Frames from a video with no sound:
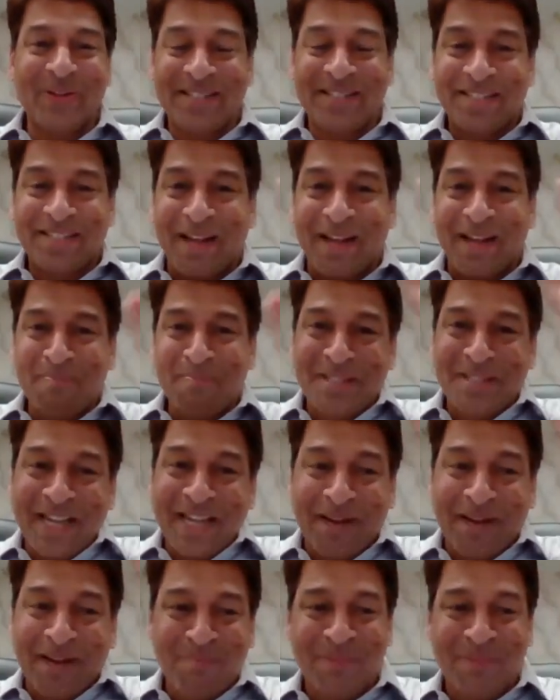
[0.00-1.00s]
some
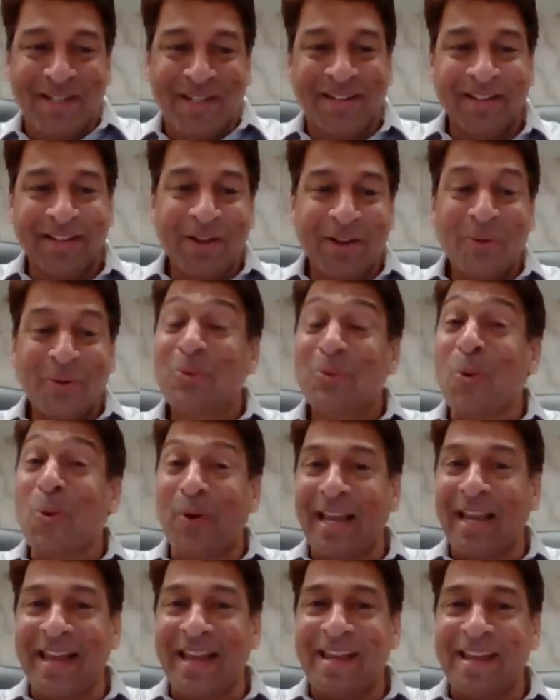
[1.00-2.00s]

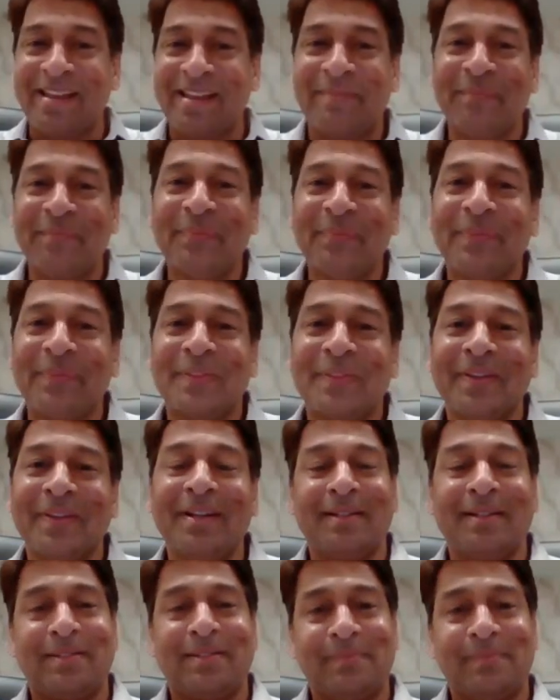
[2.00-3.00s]
googly.
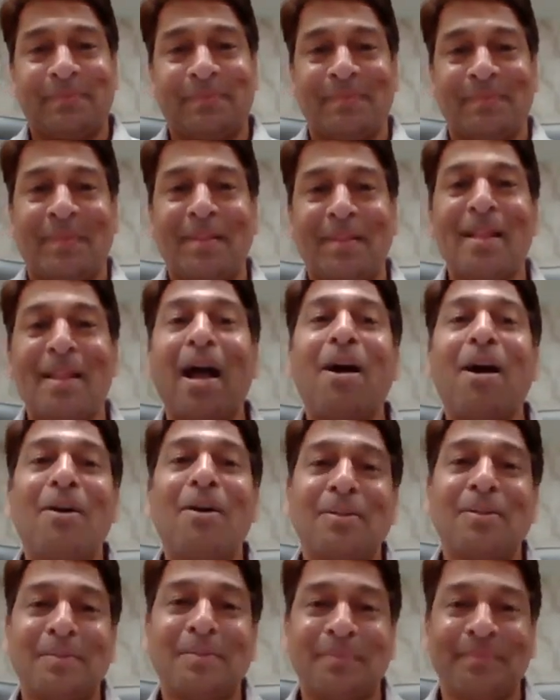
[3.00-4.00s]

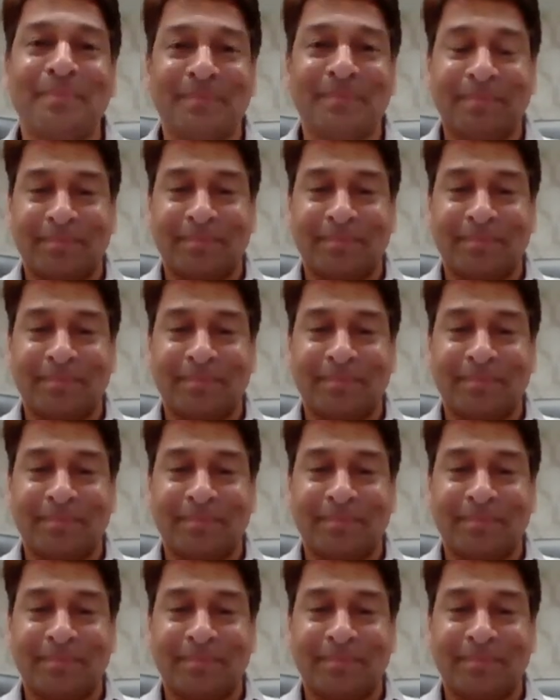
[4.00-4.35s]
Now,